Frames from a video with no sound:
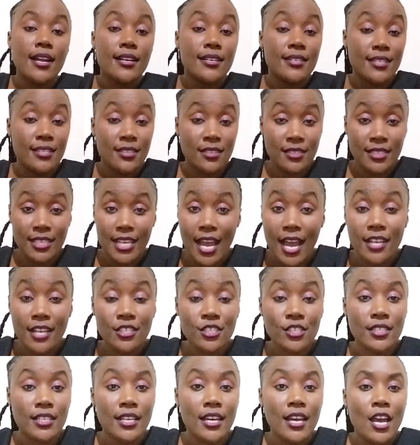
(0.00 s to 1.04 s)

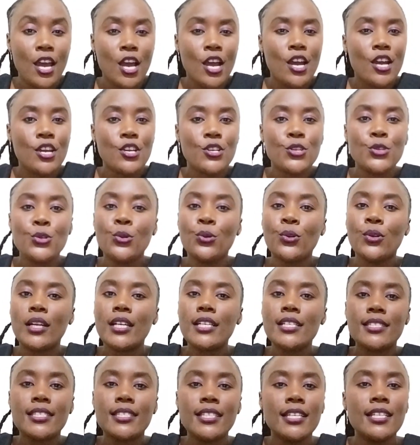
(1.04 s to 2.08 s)
discharged, you
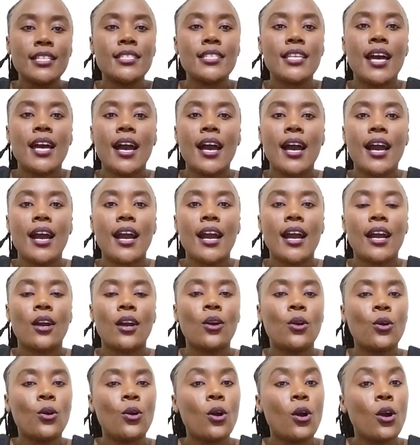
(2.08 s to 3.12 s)
didn't
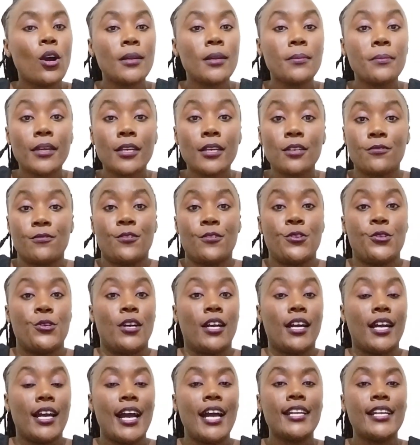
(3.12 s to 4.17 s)
go on paying for your
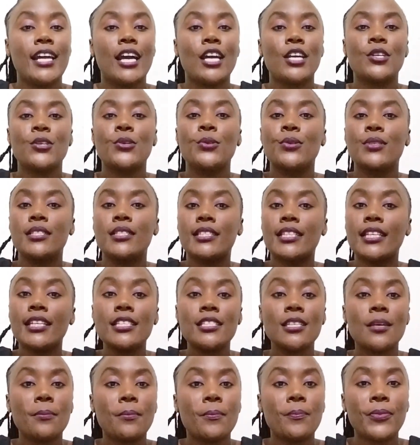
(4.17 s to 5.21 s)
card. You
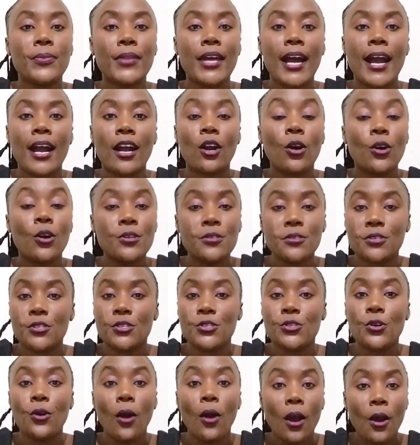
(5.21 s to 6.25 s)
didn't
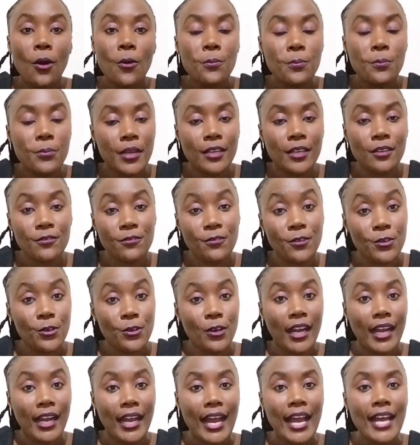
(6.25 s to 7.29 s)
continue paying for
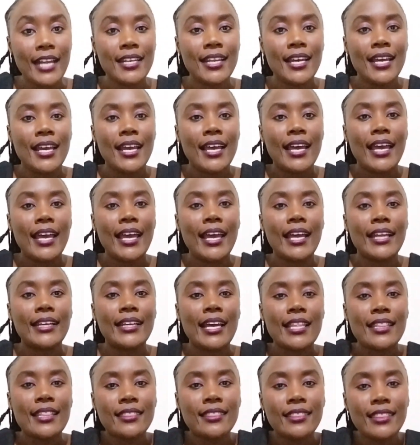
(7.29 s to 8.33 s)
your card, and
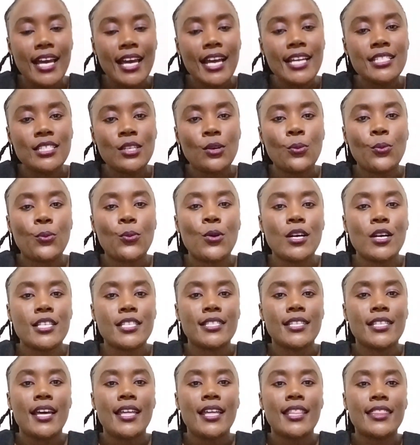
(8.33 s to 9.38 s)
that was
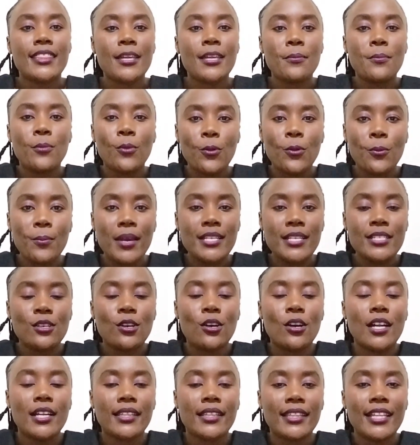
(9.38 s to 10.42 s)
the moment,
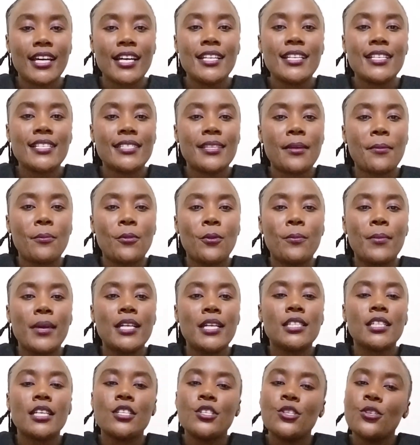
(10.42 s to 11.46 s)
or that is the
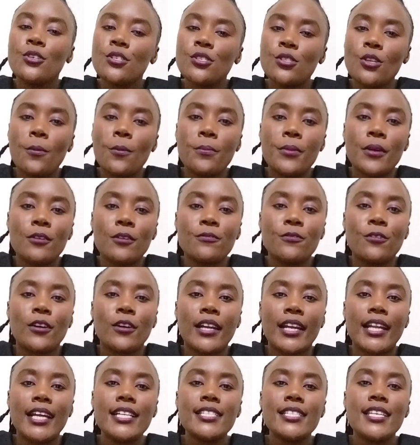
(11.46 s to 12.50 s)
moment you stop paying for
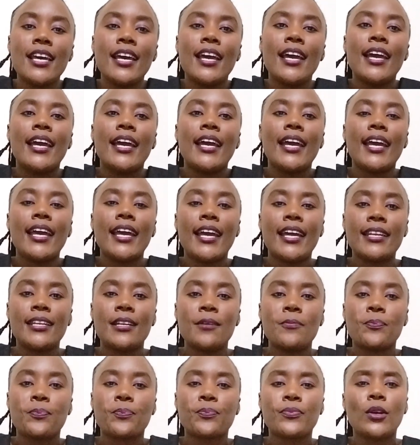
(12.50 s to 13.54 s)
it. And
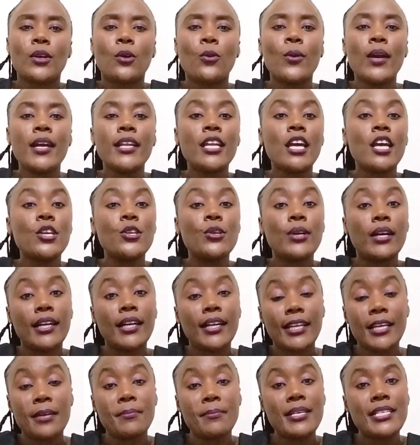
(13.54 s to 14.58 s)
when your
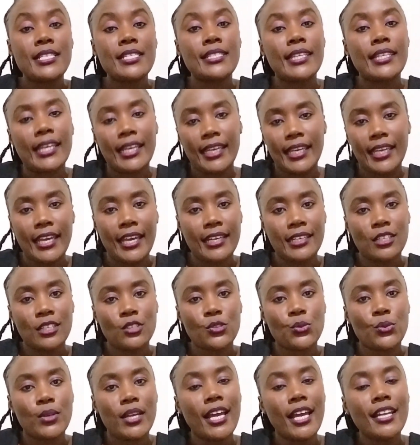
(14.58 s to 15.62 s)
claim is taken
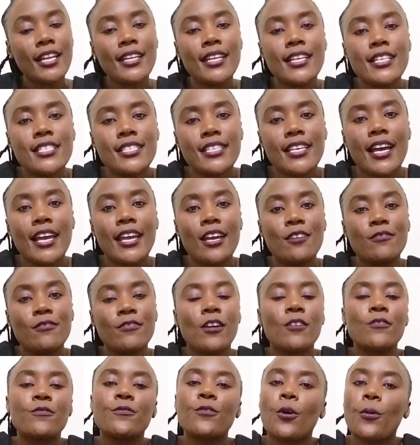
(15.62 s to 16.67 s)
to NHIF
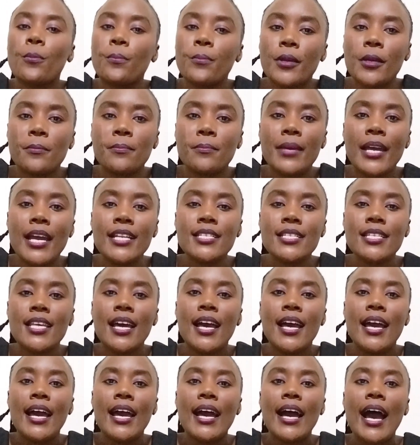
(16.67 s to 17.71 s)
for payment,
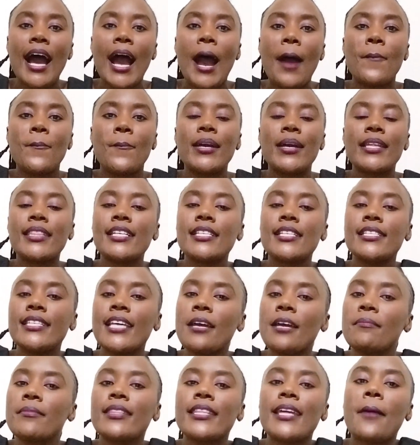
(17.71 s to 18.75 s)
by the
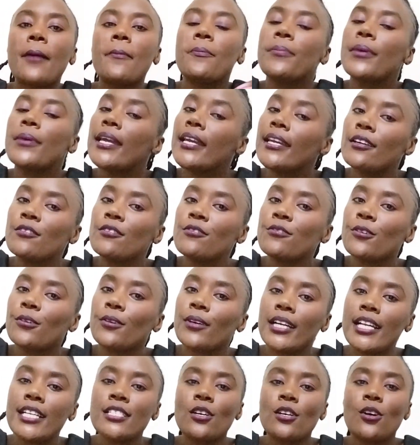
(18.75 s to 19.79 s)
time they are paying for
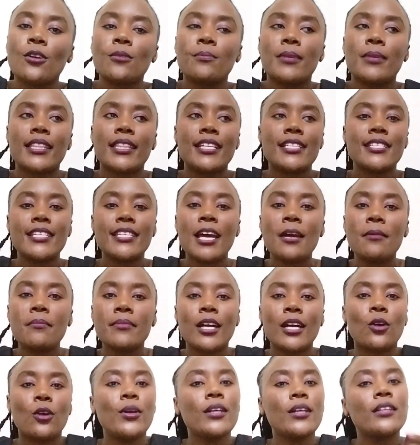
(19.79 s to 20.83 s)
it, or by the time they
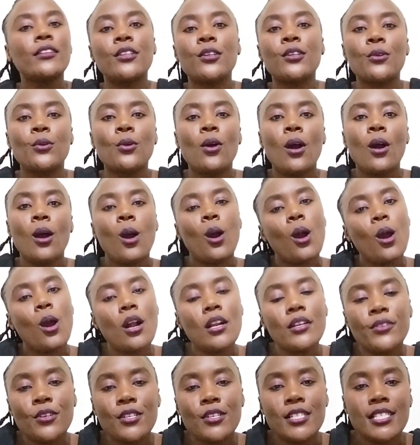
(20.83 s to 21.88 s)
are going through
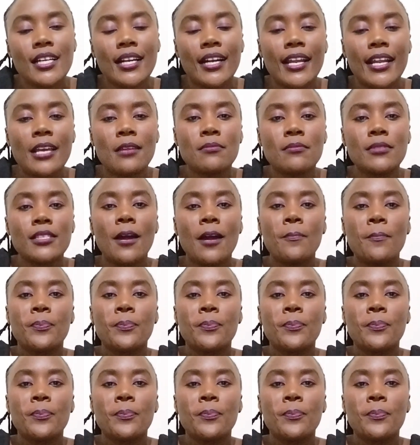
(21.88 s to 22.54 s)
all those claims,